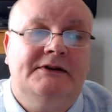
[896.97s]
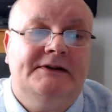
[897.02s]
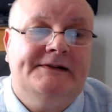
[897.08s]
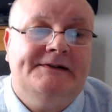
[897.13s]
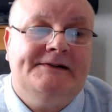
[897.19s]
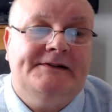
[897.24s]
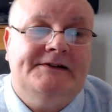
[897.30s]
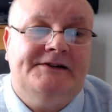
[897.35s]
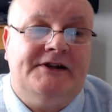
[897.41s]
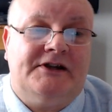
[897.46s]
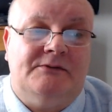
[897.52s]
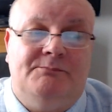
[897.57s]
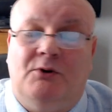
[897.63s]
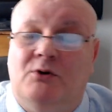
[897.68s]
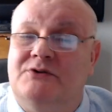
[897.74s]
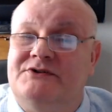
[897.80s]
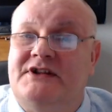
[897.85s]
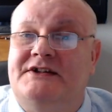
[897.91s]
You can
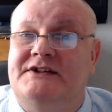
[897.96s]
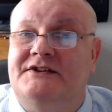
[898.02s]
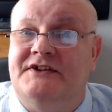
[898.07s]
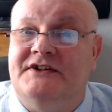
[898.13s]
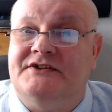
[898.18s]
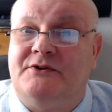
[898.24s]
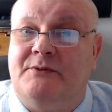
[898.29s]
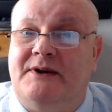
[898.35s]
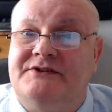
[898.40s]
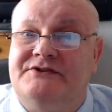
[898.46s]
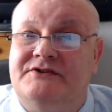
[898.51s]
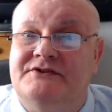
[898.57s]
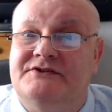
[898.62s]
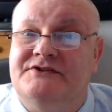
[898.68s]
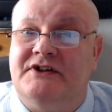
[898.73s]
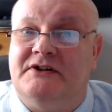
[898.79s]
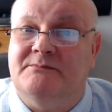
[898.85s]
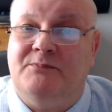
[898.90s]
pose any of these questions.
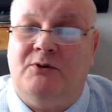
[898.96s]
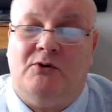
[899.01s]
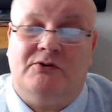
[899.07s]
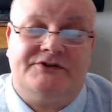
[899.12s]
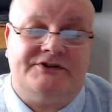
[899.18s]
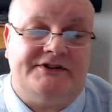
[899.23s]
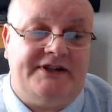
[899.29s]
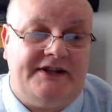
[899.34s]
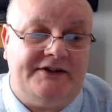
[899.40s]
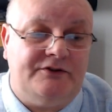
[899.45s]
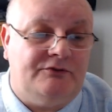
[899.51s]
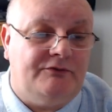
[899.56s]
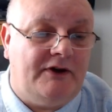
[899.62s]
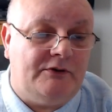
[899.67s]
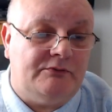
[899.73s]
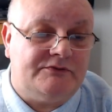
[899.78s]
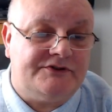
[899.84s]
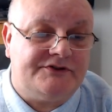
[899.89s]
You can pose at the end of
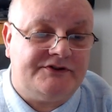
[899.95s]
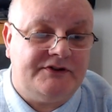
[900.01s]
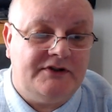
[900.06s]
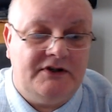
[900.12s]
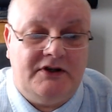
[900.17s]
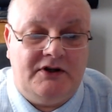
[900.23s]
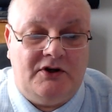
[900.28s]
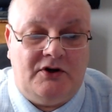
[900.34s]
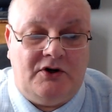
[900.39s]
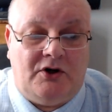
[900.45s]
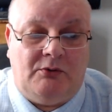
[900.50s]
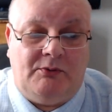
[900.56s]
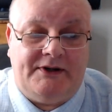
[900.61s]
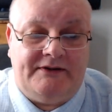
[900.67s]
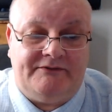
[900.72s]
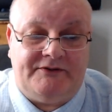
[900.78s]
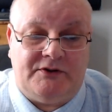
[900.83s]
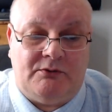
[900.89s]
rounds or
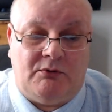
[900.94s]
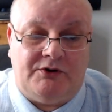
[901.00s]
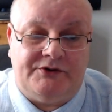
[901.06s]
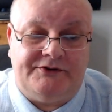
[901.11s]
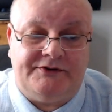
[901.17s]
whenever you want.